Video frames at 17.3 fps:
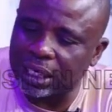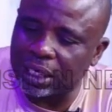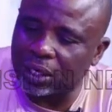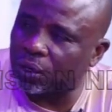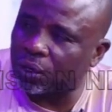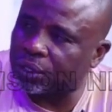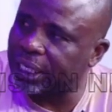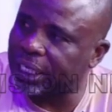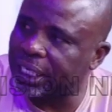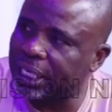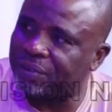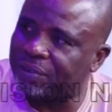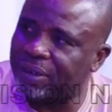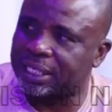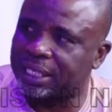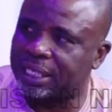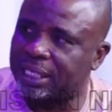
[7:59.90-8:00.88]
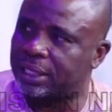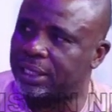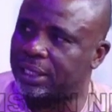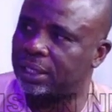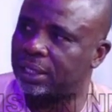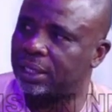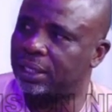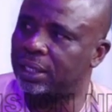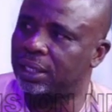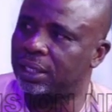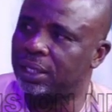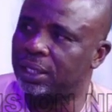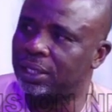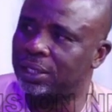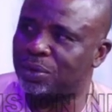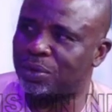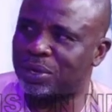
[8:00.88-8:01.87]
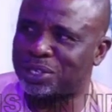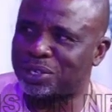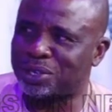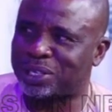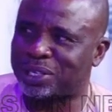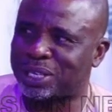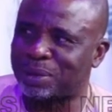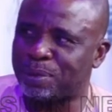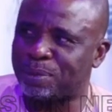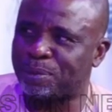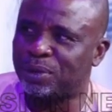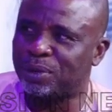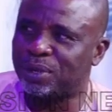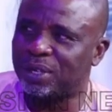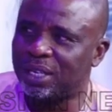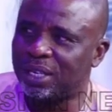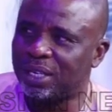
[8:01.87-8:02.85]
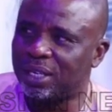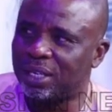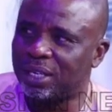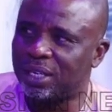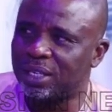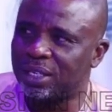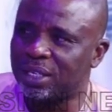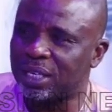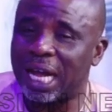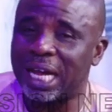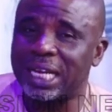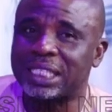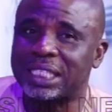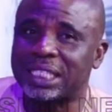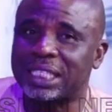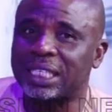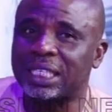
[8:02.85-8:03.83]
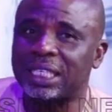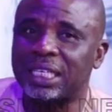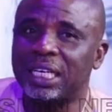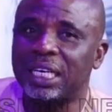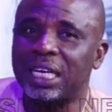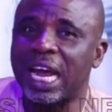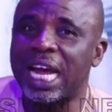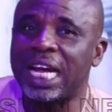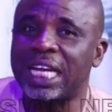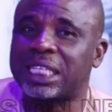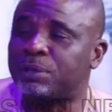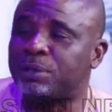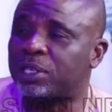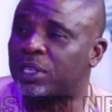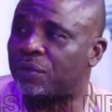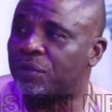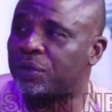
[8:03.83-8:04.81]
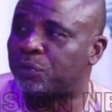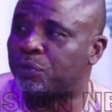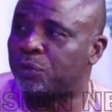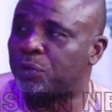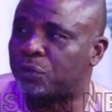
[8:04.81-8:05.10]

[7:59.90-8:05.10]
lost in River State. So what is he going to tell people? And 80% of his foot